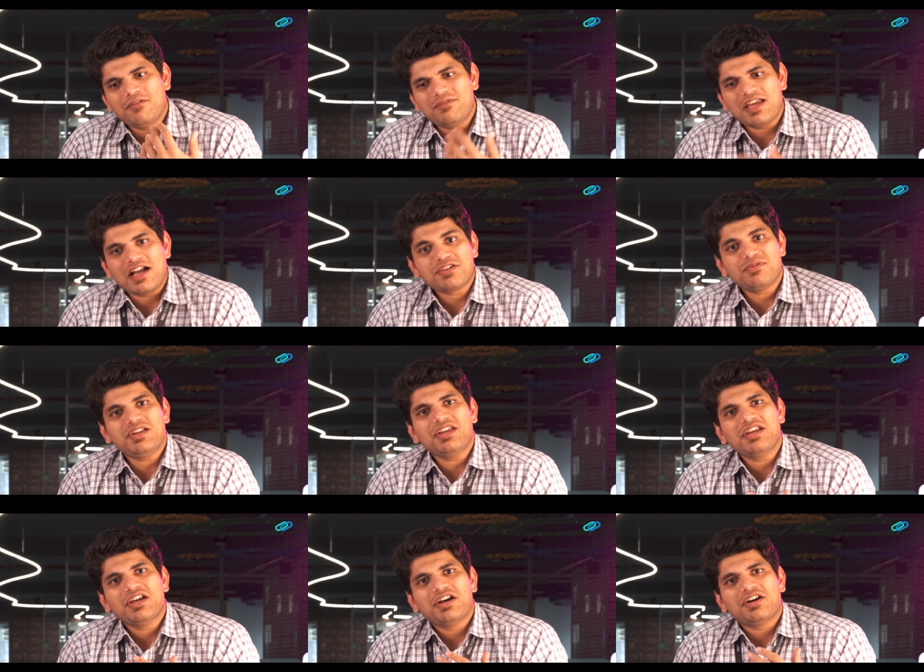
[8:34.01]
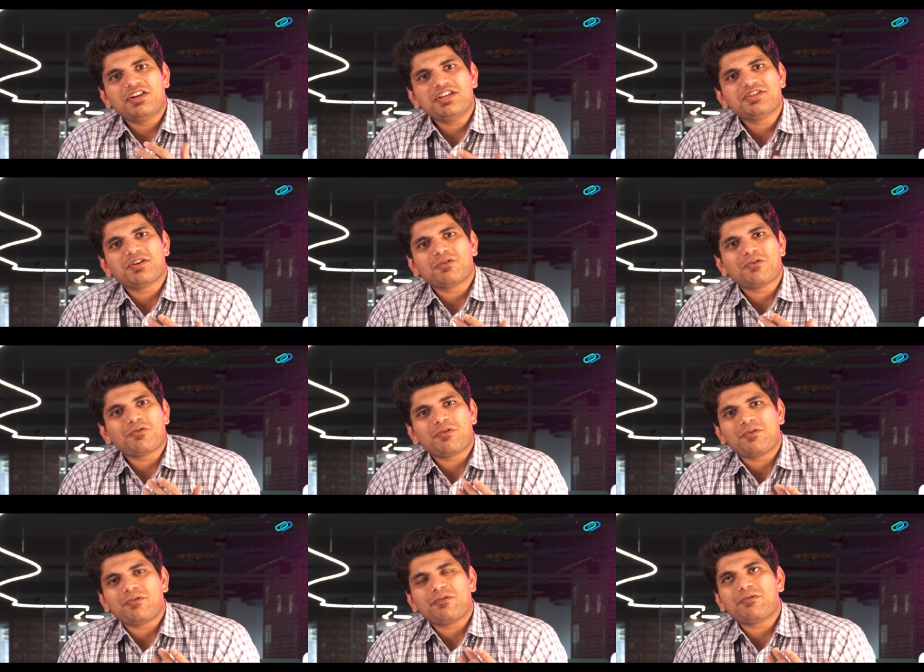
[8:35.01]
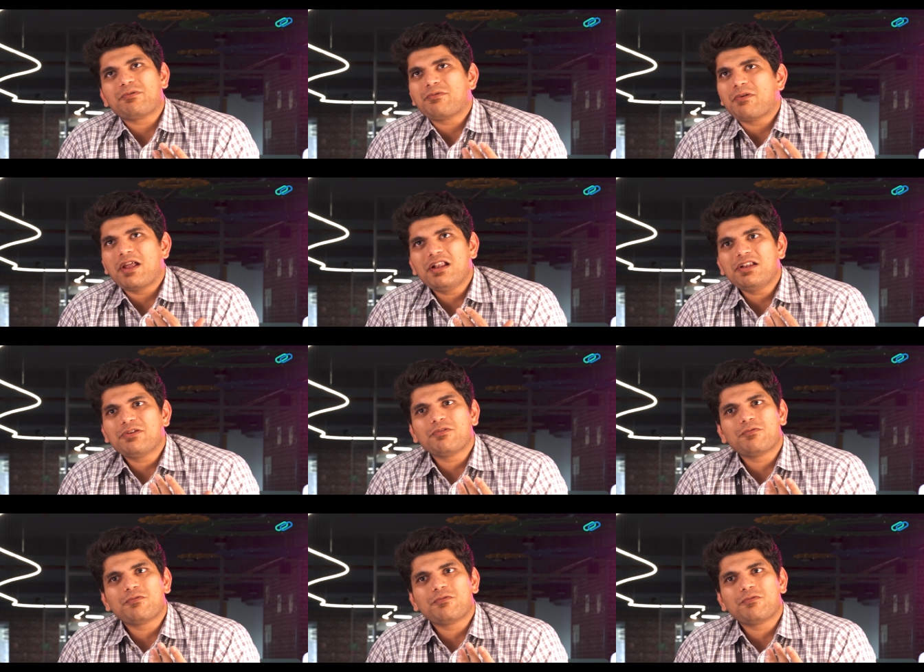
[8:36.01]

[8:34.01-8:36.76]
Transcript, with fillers: we actually reached out to 12